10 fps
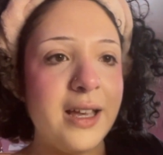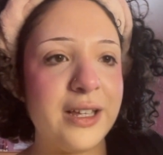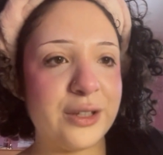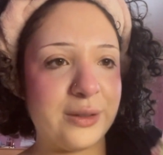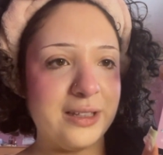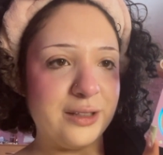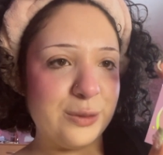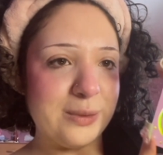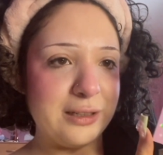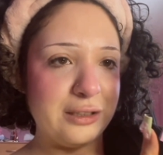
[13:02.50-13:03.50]
So this is
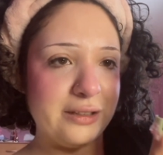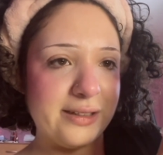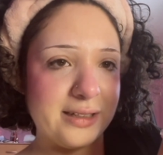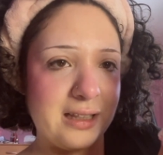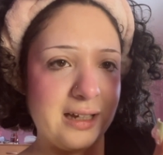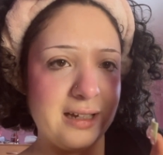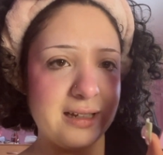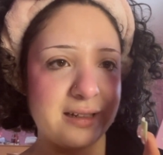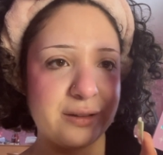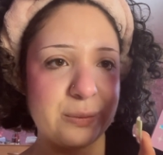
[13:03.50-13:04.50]
what it looks like.
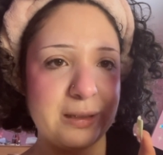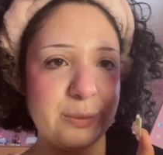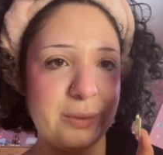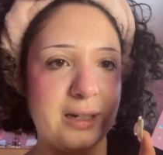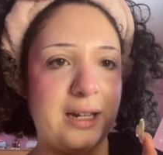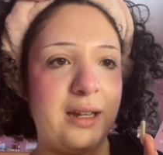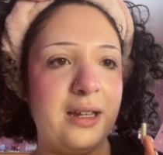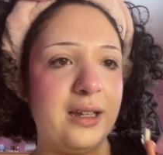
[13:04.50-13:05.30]
It's really pretty.